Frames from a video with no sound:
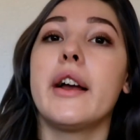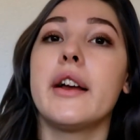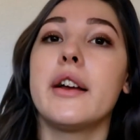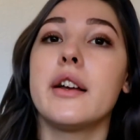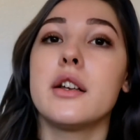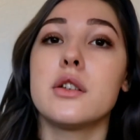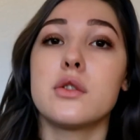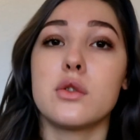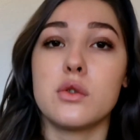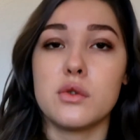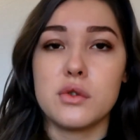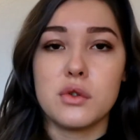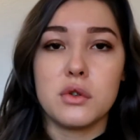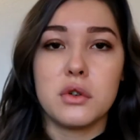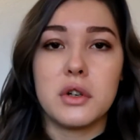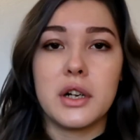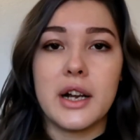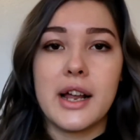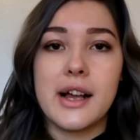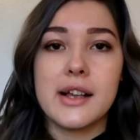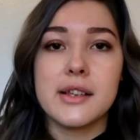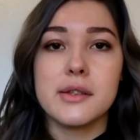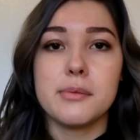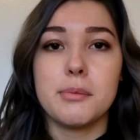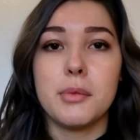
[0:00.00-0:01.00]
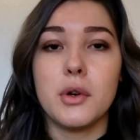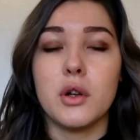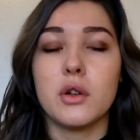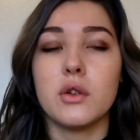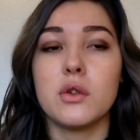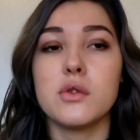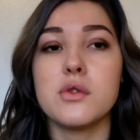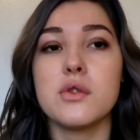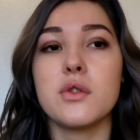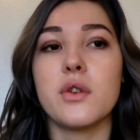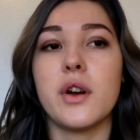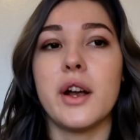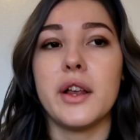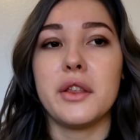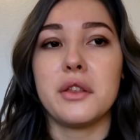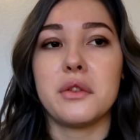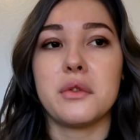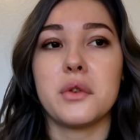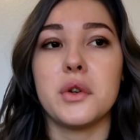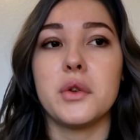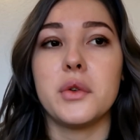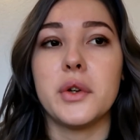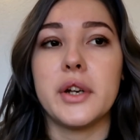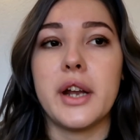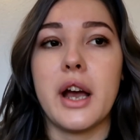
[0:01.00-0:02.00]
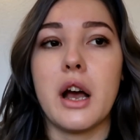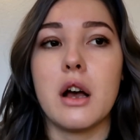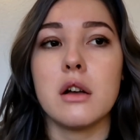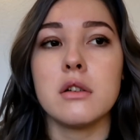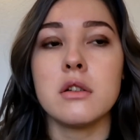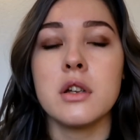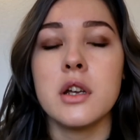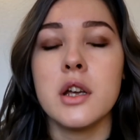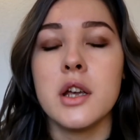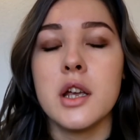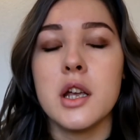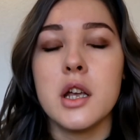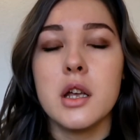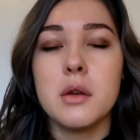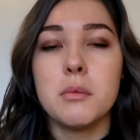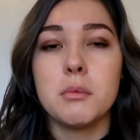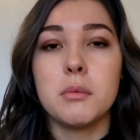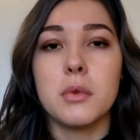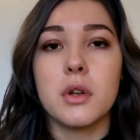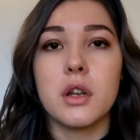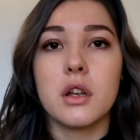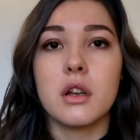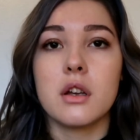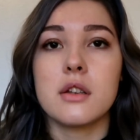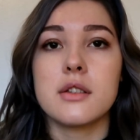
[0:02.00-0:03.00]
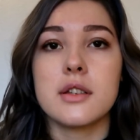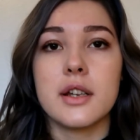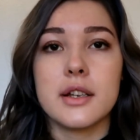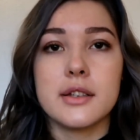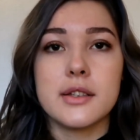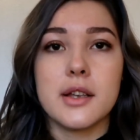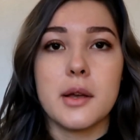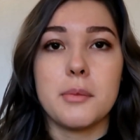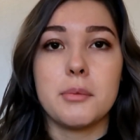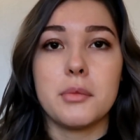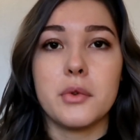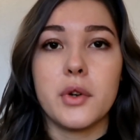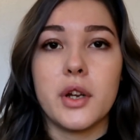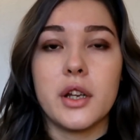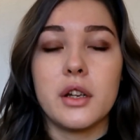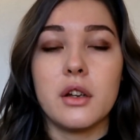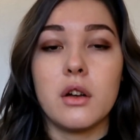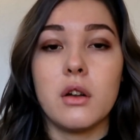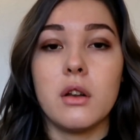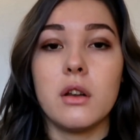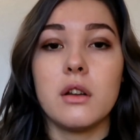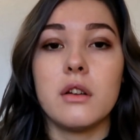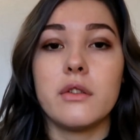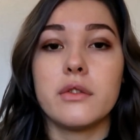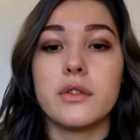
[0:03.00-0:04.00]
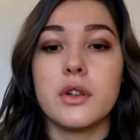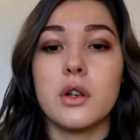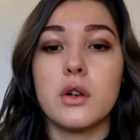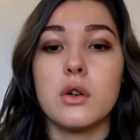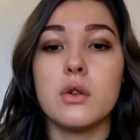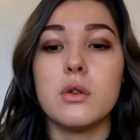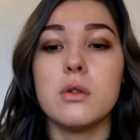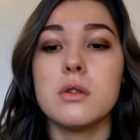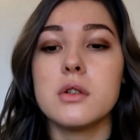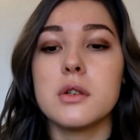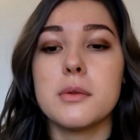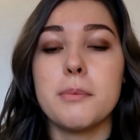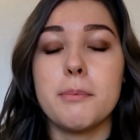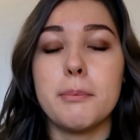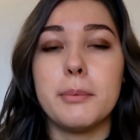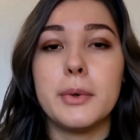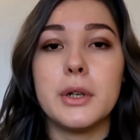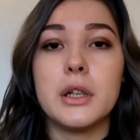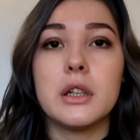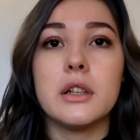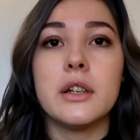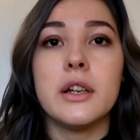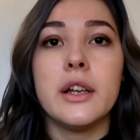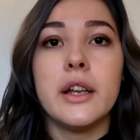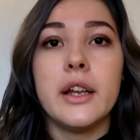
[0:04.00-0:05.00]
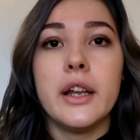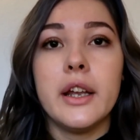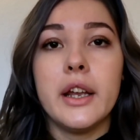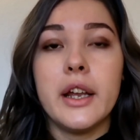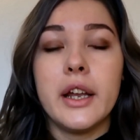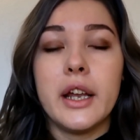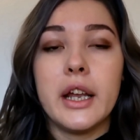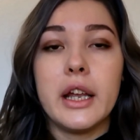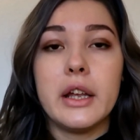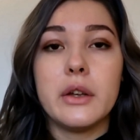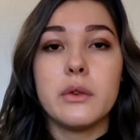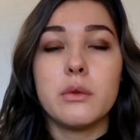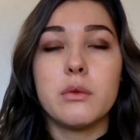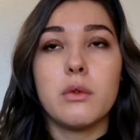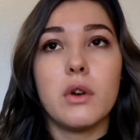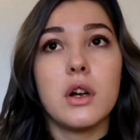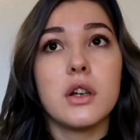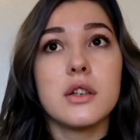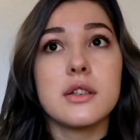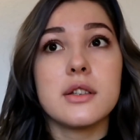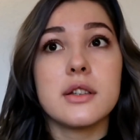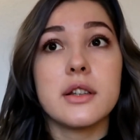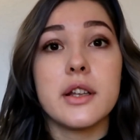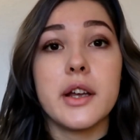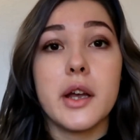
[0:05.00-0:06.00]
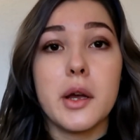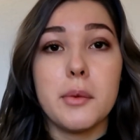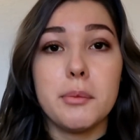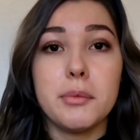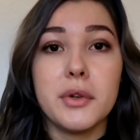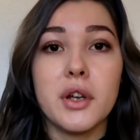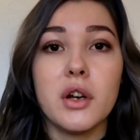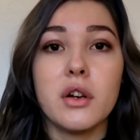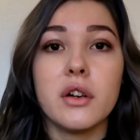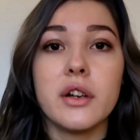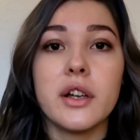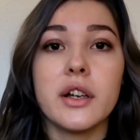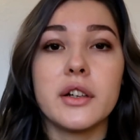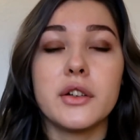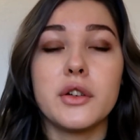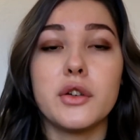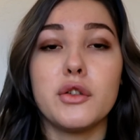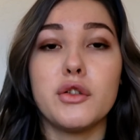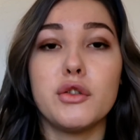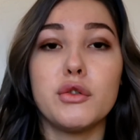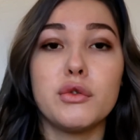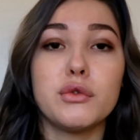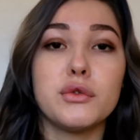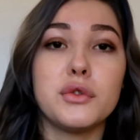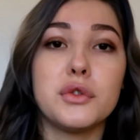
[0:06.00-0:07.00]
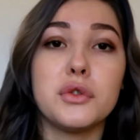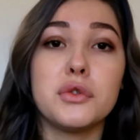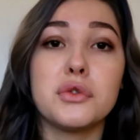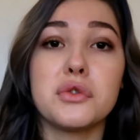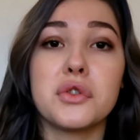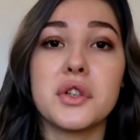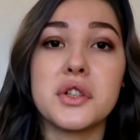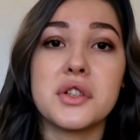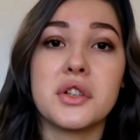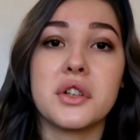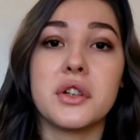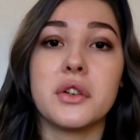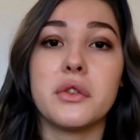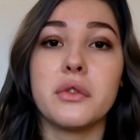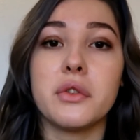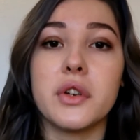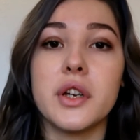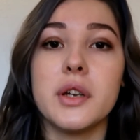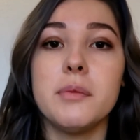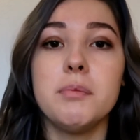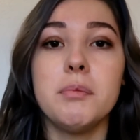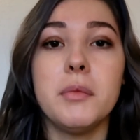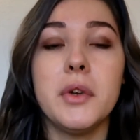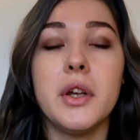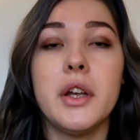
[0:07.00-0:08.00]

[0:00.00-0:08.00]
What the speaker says: is also a glass bottle, so I threw it out because I separate all of those. But it was the Pyunkang Nutrition Cream,